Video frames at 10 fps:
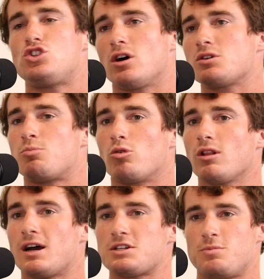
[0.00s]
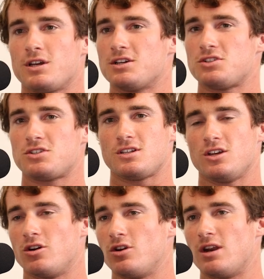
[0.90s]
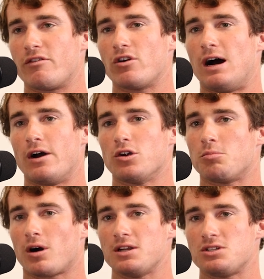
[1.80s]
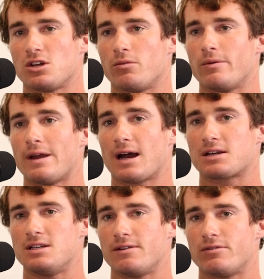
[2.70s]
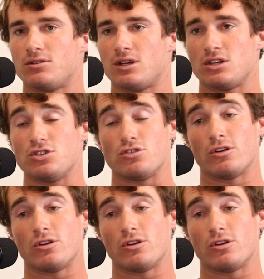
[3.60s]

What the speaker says: In chunks, more or less, because, you never know how your body's going to react to different things.